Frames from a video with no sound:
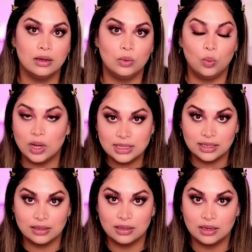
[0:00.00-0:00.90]

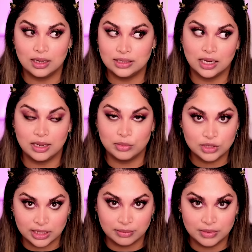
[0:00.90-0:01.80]
wasn't a Sunni
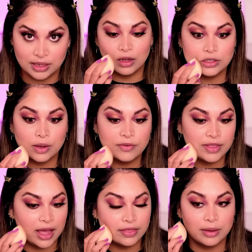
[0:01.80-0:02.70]
Muslim. On top of
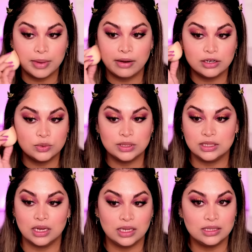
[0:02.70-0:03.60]
that, their marriage was
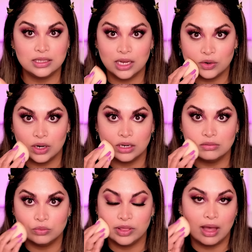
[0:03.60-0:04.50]
done in
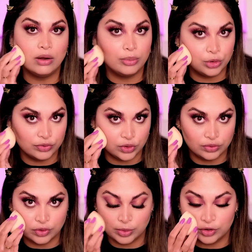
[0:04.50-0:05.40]
secret without approval
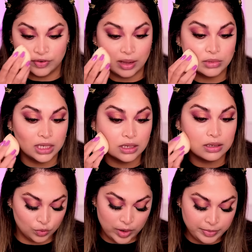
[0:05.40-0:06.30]
from her family.
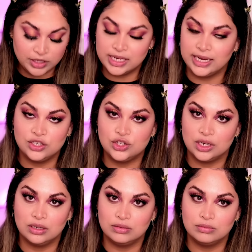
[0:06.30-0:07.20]

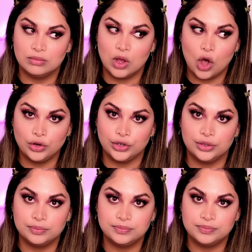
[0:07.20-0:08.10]
Reputation,
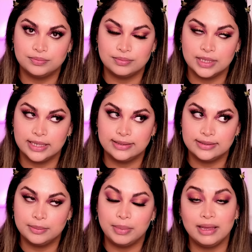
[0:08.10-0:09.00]
honor,
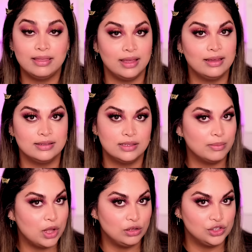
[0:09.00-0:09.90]
it's a big thing in
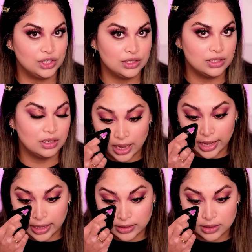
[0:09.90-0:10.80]
some cultures.
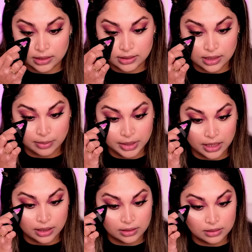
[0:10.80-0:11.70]
And
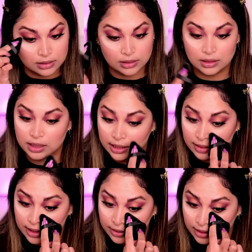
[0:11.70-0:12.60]
Samia,
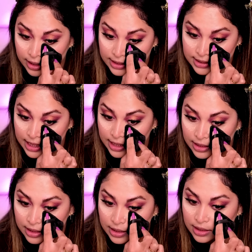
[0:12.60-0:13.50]
in their eyes,
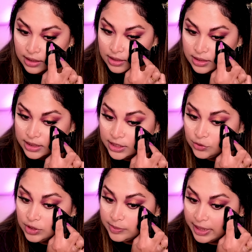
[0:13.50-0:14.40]
had
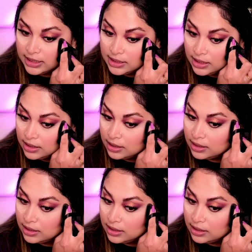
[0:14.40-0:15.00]
disrespected